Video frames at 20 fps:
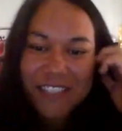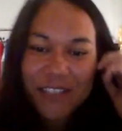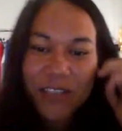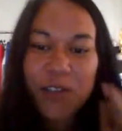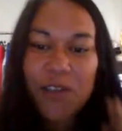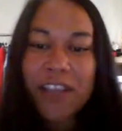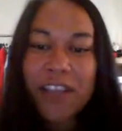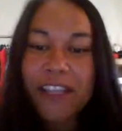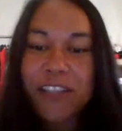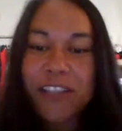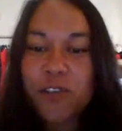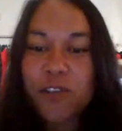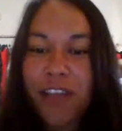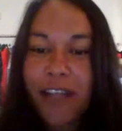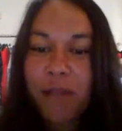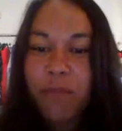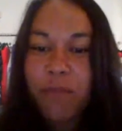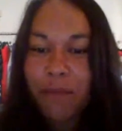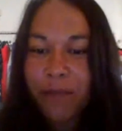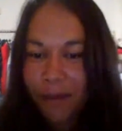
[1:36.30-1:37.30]
you get to
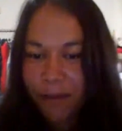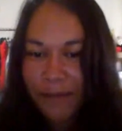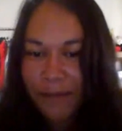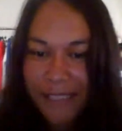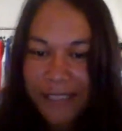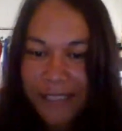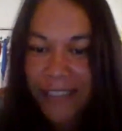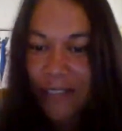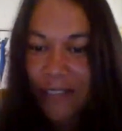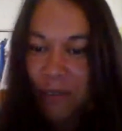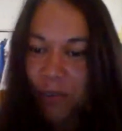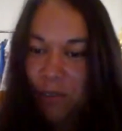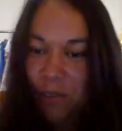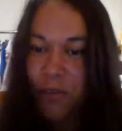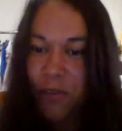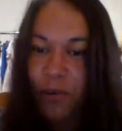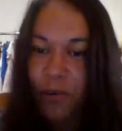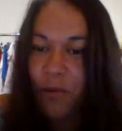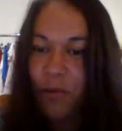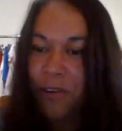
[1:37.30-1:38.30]
help mommy
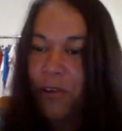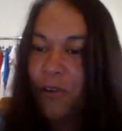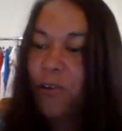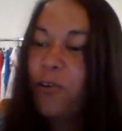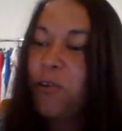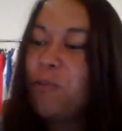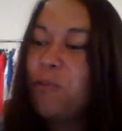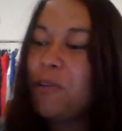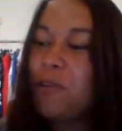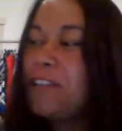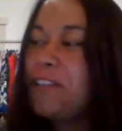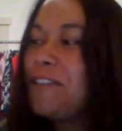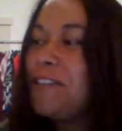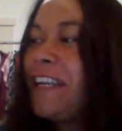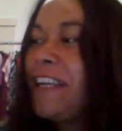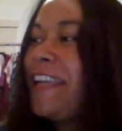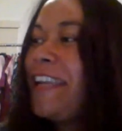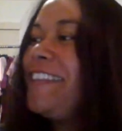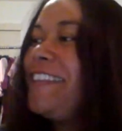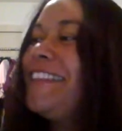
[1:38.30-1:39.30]
do her homework
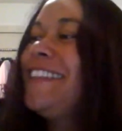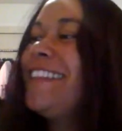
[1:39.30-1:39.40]
tonight.